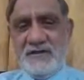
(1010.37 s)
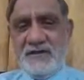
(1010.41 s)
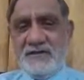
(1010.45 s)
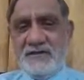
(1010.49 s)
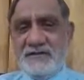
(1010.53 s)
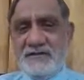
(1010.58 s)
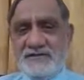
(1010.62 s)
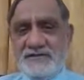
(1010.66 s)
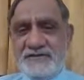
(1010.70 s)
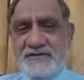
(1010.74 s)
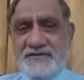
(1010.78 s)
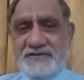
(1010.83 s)

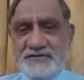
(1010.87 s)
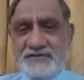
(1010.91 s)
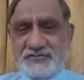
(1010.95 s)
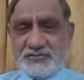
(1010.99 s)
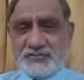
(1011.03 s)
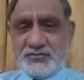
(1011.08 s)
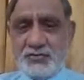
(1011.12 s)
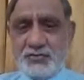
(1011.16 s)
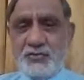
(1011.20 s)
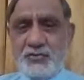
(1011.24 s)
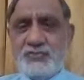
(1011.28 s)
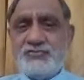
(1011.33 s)
the
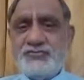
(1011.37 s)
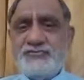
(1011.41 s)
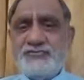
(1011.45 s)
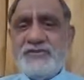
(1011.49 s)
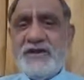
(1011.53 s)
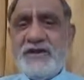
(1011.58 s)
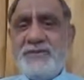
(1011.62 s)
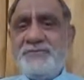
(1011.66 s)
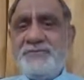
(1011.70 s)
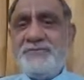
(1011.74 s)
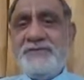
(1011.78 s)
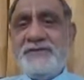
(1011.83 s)
discourse
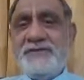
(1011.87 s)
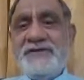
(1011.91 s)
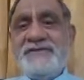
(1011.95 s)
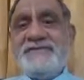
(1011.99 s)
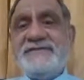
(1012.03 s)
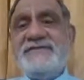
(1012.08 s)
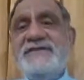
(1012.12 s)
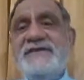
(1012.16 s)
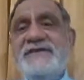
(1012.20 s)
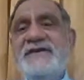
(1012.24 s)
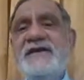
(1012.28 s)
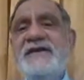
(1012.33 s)
that
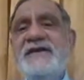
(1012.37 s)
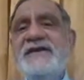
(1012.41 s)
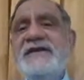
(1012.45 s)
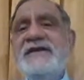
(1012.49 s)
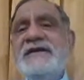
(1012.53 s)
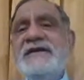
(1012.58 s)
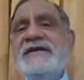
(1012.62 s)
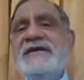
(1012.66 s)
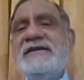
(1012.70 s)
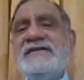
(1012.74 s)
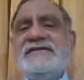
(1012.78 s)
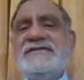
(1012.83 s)

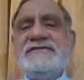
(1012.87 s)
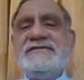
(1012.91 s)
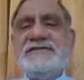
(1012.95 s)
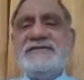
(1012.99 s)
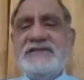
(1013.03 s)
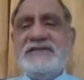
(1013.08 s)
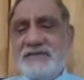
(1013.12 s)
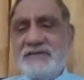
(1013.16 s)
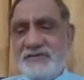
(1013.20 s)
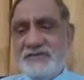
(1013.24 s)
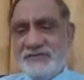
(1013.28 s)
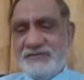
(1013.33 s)
precedes
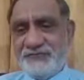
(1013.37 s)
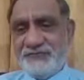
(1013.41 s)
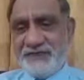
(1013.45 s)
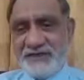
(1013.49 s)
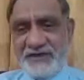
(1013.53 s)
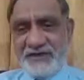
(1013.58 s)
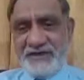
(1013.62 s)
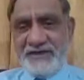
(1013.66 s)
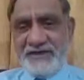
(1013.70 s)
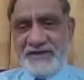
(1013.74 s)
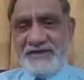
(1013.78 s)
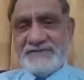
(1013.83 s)
the
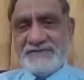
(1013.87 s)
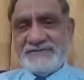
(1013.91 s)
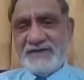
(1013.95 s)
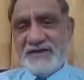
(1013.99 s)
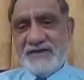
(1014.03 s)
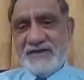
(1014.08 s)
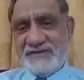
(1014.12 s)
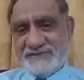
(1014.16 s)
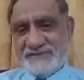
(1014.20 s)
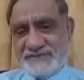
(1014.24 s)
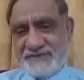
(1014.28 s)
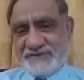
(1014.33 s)
phrase
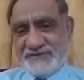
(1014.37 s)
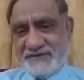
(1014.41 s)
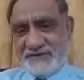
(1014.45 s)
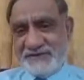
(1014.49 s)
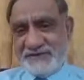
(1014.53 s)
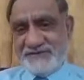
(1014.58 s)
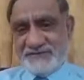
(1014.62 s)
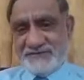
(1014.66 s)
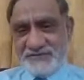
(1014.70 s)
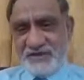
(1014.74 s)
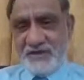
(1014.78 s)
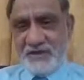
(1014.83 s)
or
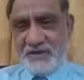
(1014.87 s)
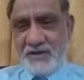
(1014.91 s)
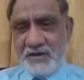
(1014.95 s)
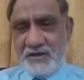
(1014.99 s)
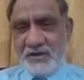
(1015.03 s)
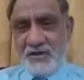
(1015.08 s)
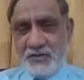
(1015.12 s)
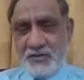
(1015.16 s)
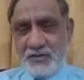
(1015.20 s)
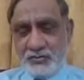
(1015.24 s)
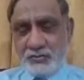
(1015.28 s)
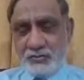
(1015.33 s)
sentence
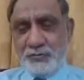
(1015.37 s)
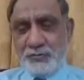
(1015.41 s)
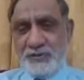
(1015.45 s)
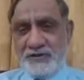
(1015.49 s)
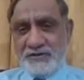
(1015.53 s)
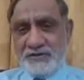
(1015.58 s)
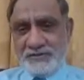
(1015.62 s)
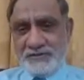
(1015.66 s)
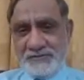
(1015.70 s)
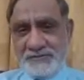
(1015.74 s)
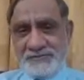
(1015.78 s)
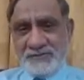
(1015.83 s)
to be
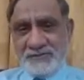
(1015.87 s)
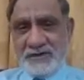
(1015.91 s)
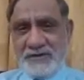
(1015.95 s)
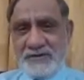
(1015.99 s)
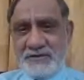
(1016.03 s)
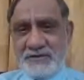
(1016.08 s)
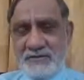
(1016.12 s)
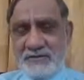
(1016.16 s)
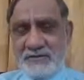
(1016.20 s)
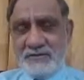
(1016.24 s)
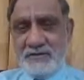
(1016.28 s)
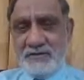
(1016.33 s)

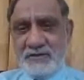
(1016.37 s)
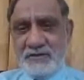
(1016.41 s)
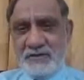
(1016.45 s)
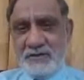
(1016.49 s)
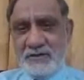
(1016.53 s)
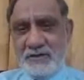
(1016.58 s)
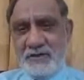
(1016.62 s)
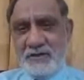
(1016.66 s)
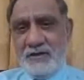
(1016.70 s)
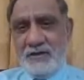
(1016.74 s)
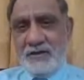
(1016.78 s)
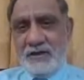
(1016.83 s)
interpreted.
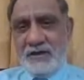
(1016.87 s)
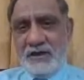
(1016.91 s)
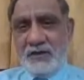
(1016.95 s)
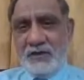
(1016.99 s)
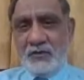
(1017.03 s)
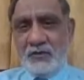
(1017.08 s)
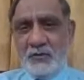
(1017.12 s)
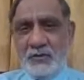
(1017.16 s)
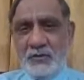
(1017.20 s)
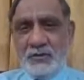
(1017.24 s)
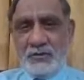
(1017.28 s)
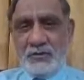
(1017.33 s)

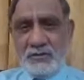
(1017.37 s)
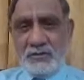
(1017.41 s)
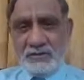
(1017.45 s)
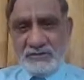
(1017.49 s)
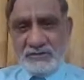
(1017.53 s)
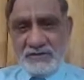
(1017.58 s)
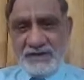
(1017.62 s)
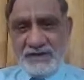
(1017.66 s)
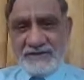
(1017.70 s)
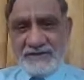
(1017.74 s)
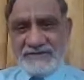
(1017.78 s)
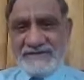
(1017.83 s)

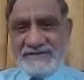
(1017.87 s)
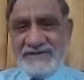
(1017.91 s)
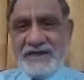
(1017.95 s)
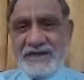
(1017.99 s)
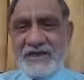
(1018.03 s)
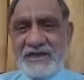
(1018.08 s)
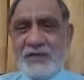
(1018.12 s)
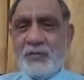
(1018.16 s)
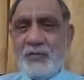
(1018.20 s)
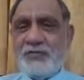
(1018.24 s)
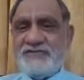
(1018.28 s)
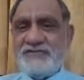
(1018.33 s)
That is
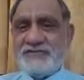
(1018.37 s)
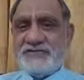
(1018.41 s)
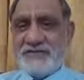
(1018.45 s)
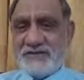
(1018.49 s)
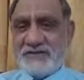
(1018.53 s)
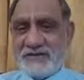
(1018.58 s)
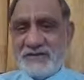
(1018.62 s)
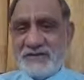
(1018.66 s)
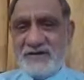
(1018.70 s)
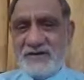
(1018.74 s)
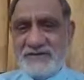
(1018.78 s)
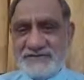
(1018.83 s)

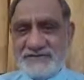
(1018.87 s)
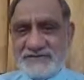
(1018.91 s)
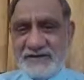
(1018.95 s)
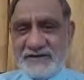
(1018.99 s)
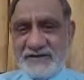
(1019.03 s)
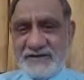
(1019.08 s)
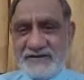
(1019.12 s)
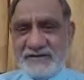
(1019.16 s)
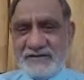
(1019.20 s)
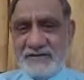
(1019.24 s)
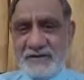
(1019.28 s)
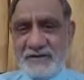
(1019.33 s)
linguistic
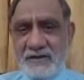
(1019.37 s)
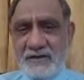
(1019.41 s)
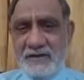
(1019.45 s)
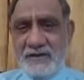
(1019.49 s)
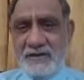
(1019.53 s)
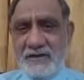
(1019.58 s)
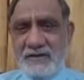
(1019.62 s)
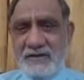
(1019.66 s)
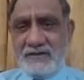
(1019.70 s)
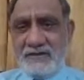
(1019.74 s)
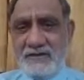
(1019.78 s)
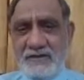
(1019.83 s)
context.
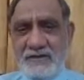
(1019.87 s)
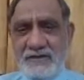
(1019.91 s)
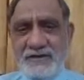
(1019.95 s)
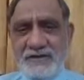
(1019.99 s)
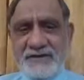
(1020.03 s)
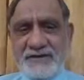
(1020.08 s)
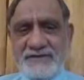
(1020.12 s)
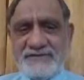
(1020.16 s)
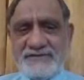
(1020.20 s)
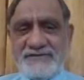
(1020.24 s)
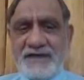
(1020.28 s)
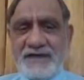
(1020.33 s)

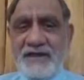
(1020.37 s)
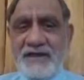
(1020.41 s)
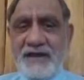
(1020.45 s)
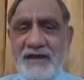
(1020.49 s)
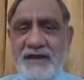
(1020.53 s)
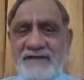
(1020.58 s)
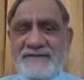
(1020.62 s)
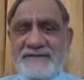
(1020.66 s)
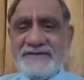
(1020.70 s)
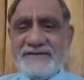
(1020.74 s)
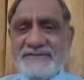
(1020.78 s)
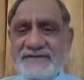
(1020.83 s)

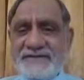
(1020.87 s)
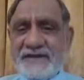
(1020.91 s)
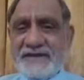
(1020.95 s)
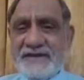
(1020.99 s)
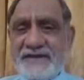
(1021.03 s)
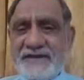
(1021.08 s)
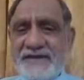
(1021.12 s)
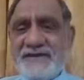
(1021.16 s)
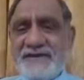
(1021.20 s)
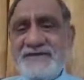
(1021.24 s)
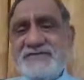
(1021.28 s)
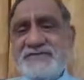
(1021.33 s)
And the
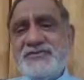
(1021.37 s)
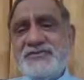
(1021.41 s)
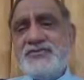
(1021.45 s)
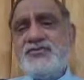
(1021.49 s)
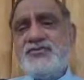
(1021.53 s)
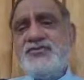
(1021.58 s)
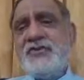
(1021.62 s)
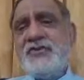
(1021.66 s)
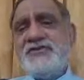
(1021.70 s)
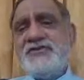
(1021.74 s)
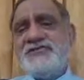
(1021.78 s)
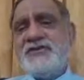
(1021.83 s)
second is
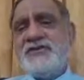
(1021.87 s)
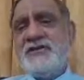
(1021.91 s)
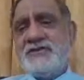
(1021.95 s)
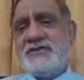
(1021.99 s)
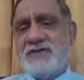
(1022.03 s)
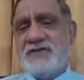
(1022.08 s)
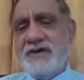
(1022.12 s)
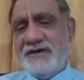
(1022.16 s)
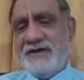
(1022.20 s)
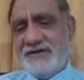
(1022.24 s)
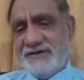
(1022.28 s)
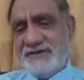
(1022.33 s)
situational
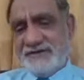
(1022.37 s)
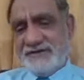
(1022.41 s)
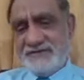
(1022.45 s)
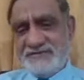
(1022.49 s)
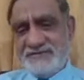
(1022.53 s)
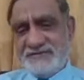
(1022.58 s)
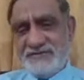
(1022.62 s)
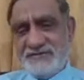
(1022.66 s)
context.